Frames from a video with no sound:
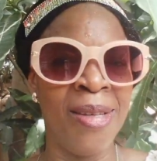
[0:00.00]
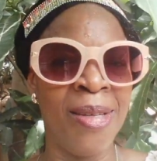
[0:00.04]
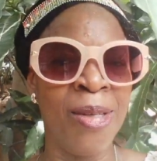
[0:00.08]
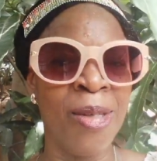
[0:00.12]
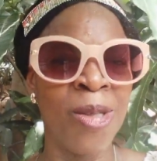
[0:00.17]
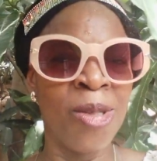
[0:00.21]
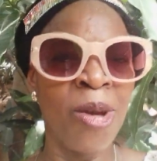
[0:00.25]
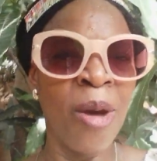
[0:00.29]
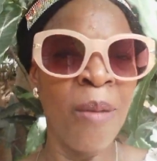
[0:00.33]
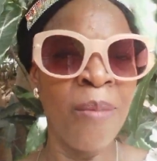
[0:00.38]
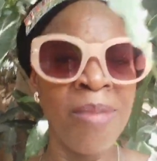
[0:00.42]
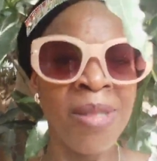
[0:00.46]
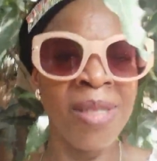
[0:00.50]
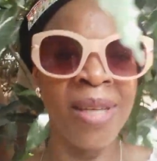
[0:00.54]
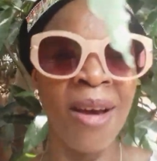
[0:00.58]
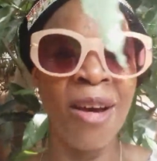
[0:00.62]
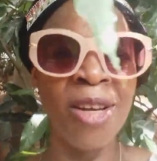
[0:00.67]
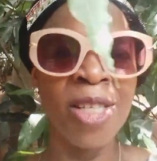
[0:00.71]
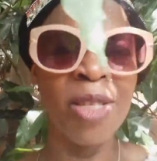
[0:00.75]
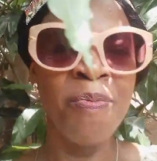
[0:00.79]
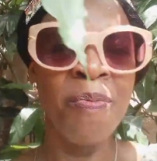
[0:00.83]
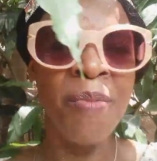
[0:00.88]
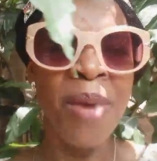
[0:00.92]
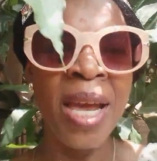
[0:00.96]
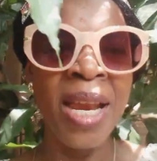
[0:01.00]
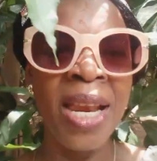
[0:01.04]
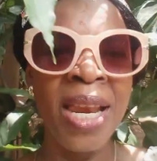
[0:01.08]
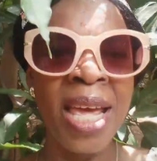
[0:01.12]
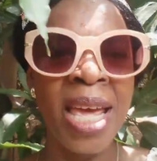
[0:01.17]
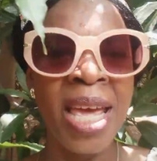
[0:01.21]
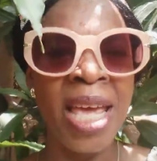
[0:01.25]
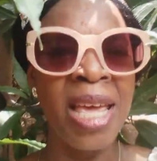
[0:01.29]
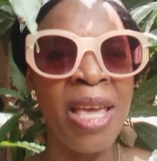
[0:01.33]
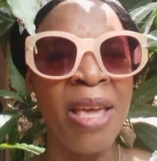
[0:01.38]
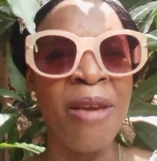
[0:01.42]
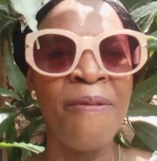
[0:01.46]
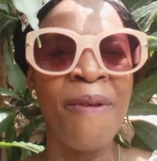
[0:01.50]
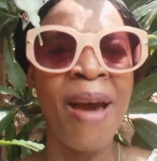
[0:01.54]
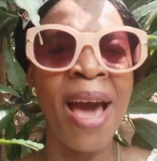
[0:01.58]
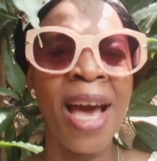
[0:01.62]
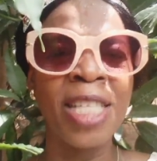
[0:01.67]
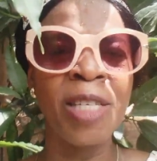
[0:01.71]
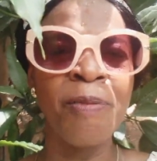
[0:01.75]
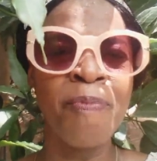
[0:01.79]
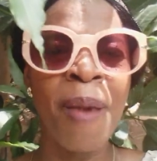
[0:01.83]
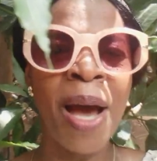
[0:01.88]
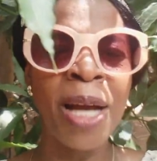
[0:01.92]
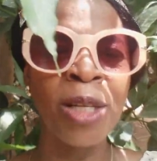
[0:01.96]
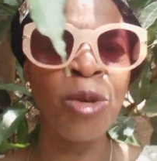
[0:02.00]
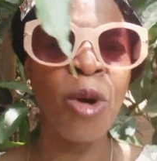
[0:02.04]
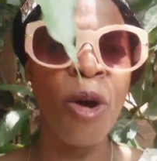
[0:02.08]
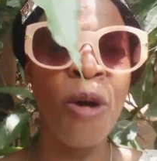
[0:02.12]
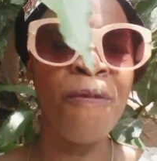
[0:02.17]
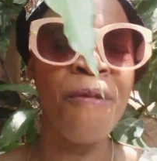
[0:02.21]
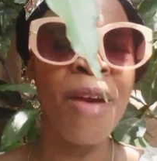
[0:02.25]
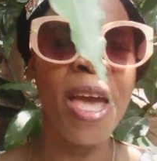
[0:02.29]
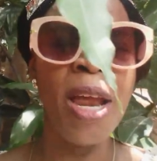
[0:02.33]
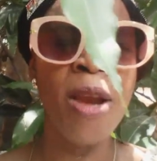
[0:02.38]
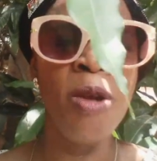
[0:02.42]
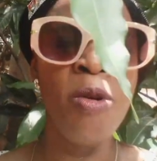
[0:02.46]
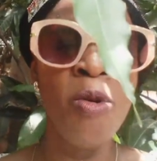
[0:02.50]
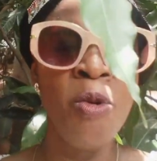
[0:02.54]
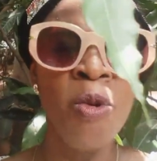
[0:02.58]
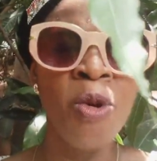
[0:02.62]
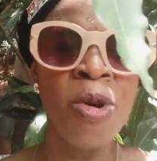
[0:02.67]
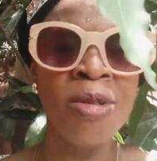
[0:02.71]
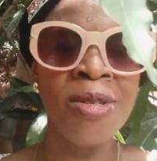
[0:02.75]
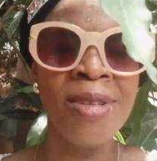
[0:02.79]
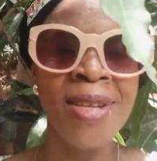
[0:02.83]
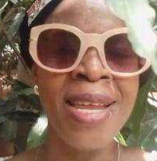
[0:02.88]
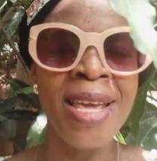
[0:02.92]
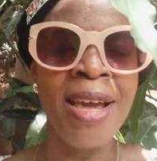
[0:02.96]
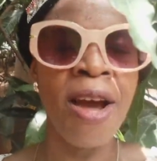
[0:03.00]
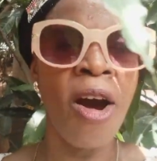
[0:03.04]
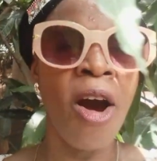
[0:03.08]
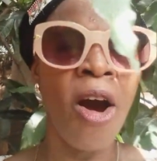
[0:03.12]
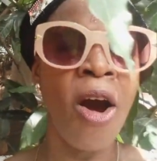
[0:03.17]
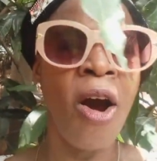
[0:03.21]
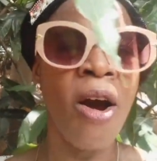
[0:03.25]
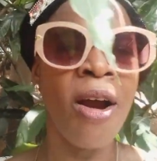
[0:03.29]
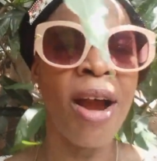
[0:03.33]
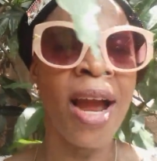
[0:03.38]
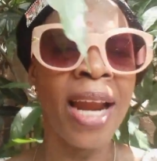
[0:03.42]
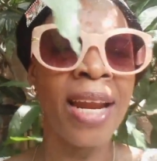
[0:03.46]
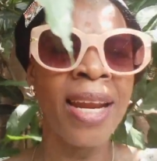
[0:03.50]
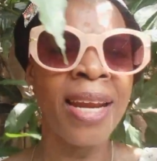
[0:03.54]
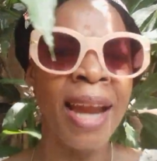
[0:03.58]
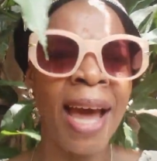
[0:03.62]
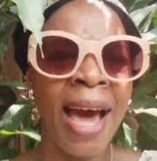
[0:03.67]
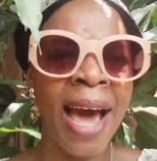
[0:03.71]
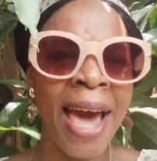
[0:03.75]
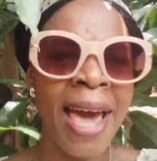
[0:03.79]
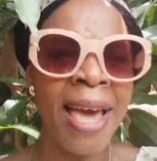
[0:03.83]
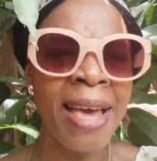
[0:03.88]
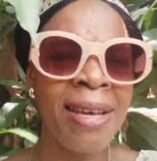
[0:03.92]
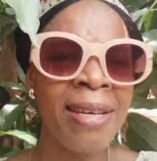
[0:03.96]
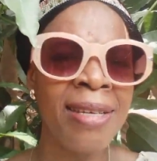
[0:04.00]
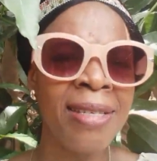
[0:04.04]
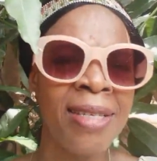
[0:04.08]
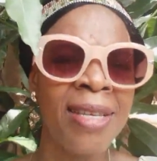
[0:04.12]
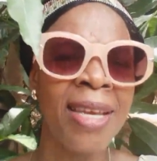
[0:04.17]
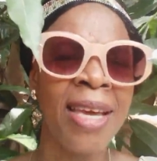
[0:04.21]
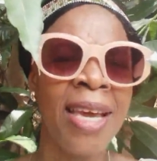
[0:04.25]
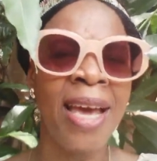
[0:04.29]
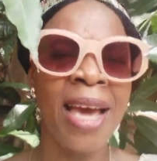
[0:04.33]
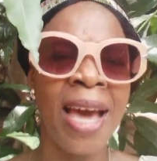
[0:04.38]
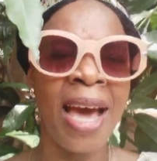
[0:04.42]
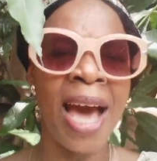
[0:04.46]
Some cells may live as part of a loosely organized